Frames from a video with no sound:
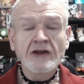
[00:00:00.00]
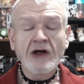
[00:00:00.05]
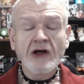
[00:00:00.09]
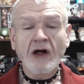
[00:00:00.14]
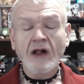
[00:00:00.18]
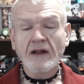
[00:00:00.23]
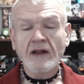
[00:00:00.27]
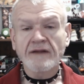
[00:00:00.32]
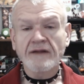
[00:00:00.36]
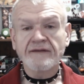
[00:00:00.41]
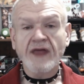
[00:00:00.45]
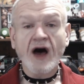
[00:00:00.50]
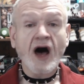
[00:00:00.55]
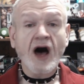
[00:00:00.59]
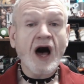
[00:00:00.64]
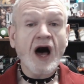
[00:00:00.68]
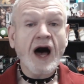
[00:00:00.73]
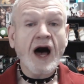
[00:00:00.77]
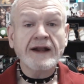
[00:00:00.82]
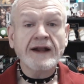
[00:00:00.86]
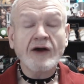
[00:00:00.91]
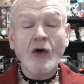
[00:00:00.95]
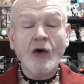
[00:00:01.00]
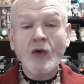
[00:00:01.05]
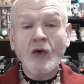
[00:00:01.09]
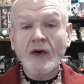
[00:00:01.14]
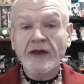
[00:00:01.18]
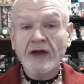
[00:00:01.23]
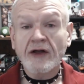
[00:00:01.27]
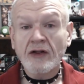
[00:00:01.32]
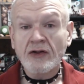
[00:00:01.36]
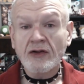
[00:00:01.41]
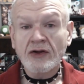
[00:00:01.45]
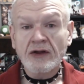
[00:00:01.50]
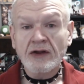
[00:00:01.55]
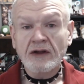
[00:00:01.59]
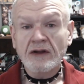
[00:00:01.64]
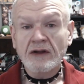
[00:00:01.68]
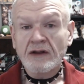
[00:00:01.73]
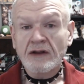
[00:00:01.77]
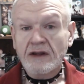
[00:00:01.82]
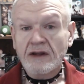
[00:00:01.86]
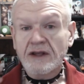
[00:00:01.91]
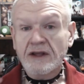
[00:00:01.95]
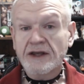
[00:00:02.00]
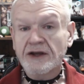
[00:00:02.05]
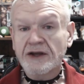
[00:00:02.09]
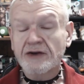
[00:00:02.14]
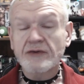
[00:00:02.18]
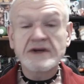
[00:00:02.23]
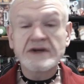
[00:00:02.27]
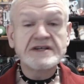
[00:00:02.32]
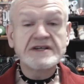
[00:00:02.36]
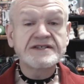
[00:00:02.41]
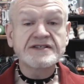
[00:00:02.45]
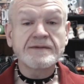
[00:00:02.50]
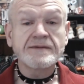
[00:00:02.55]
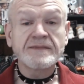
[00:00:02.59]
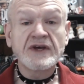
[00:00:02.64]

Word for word: All of the hot oil increased